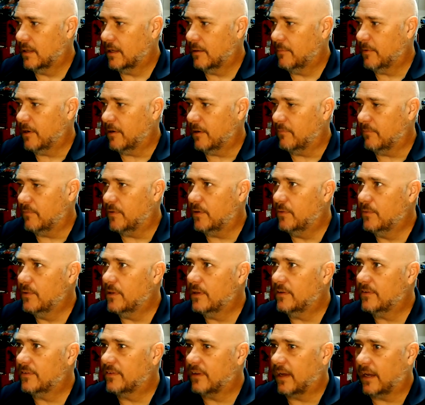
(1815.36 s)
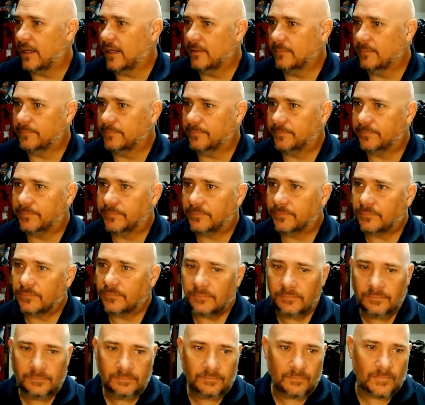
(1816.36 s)
I'm going to view this site,
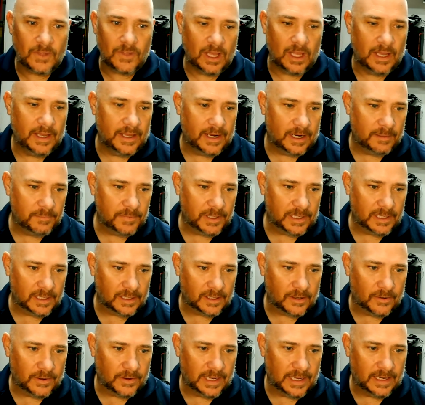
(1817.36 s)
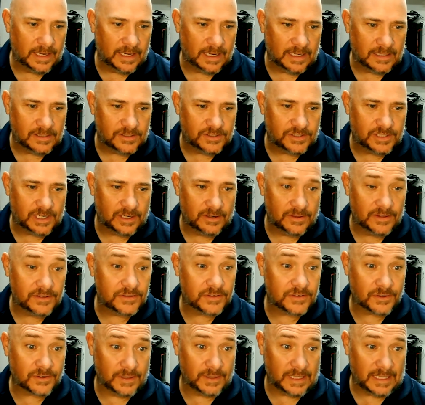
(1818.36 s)
and I'm going to go ahead and share
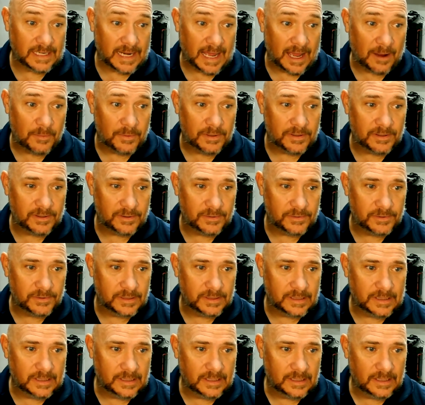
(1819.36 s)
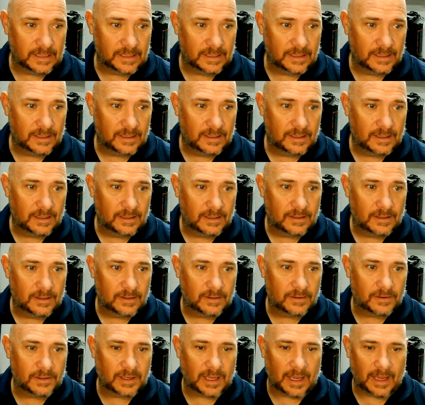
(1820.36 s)
this screen now with you.
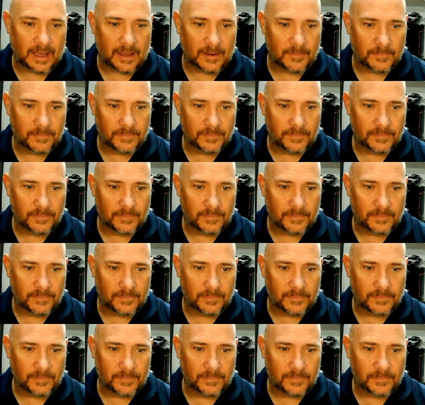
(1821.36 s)
Okay.